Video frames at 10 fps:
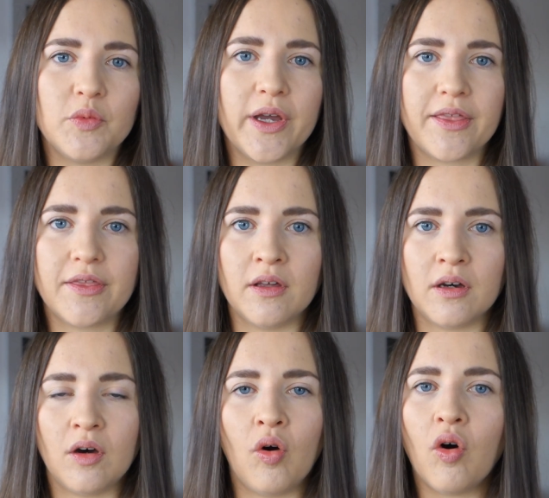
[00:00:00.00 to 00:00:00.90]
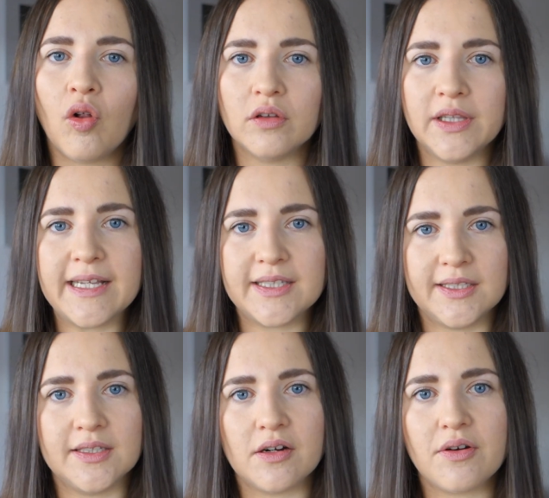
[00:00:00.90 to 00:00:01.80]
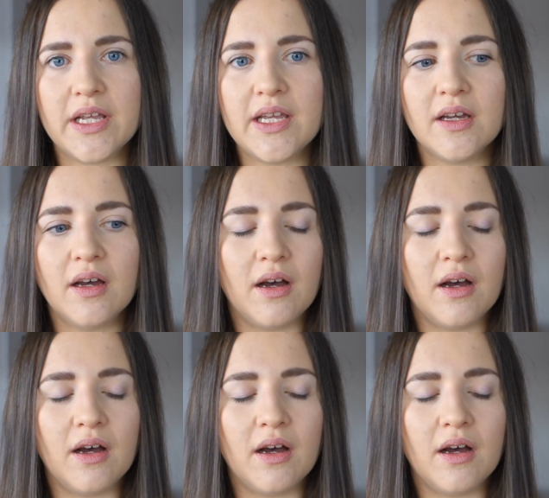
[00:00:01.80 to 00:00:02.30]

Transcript: with all necessary